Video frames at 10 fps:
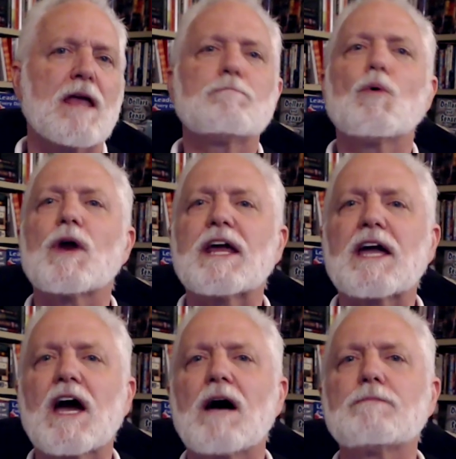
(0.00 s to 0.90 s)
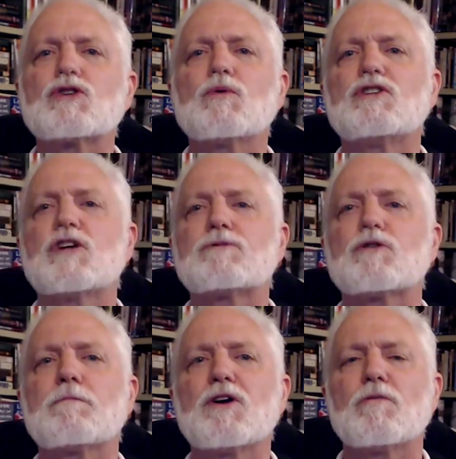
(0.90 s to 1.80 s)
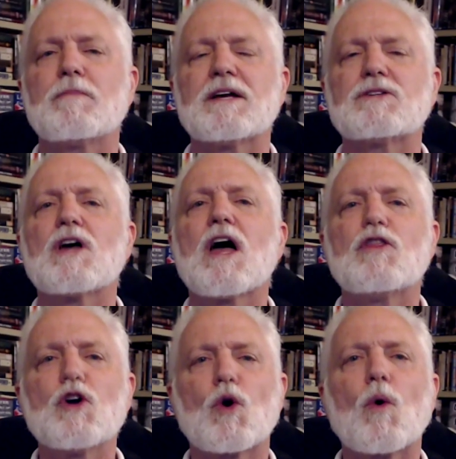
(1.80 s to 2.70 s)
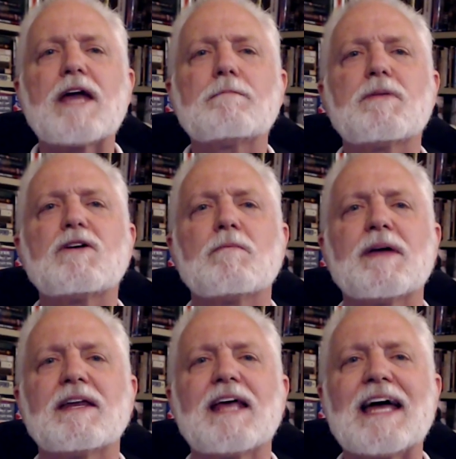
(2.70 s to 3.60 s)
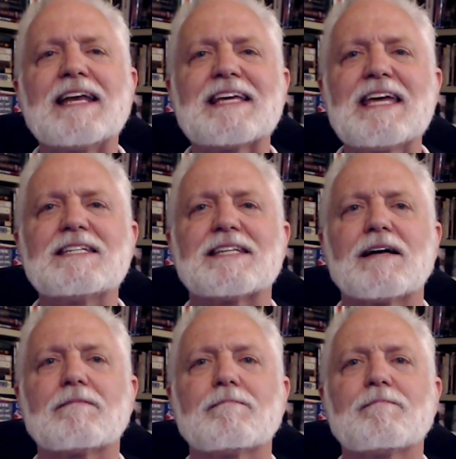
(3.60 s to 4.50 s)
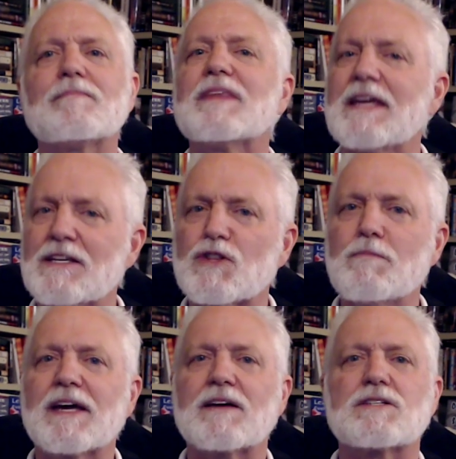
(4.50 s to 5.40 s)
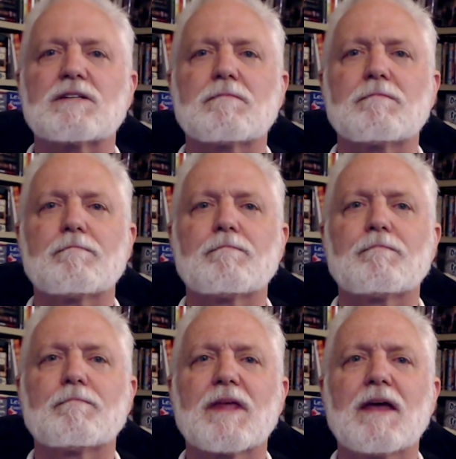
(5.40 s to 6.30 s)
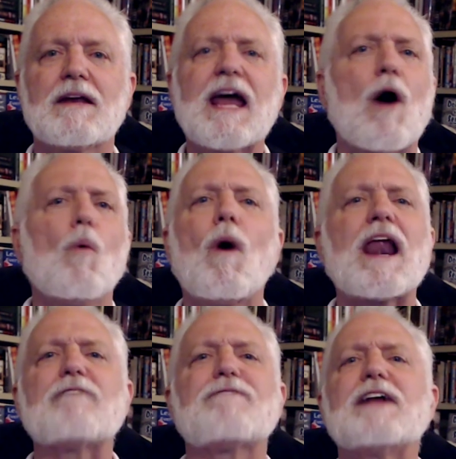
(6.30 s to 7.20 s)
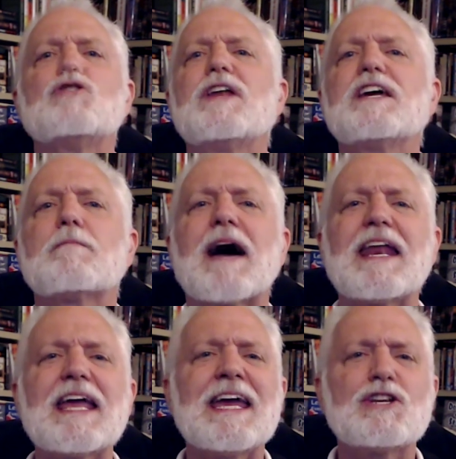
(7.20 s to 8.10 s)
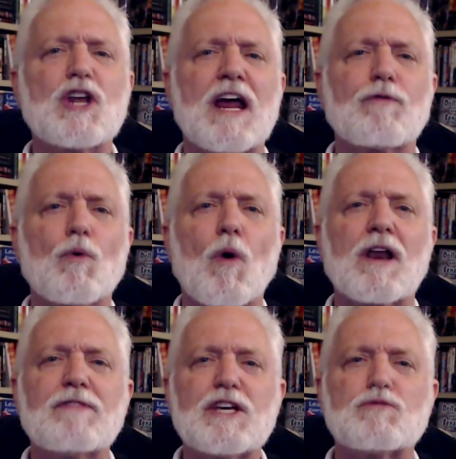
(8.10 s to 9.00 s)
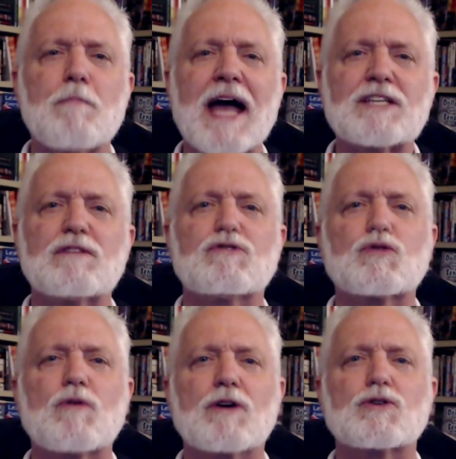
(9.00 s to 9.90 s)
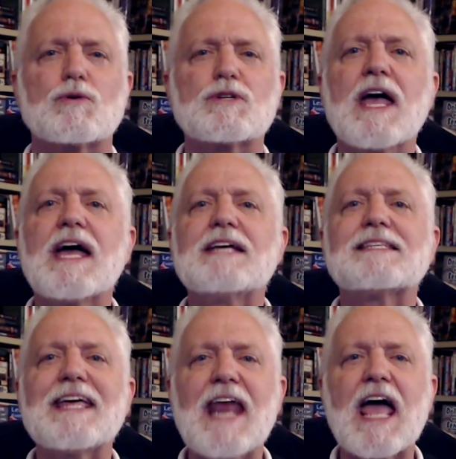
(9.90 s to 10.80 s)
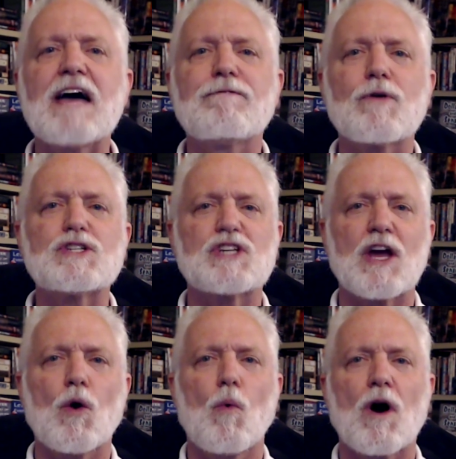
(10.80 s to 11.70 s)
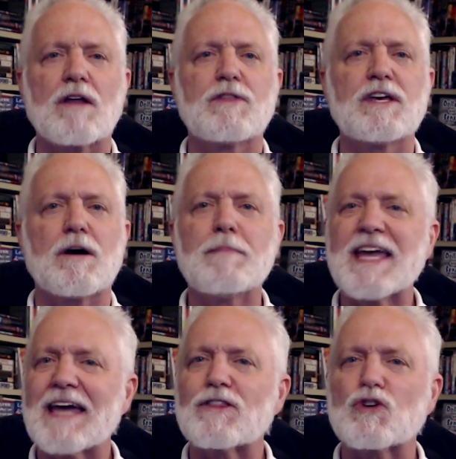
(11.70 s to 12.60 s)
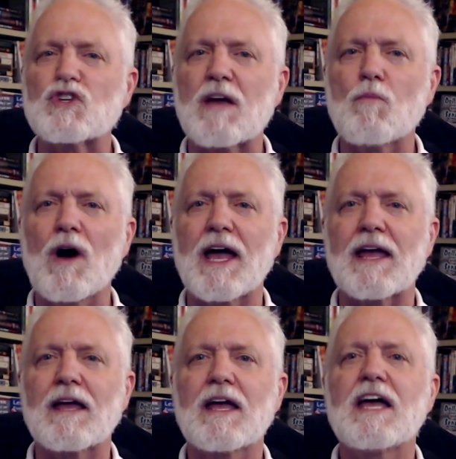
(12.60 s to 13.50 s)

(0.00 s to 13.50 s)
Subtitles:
But when it comes to Egyptian pyramids, the Great Pyramid at Giza is the biggest. Now, what I find unique about each and every one of these massive structures is that every single one of them began the same way.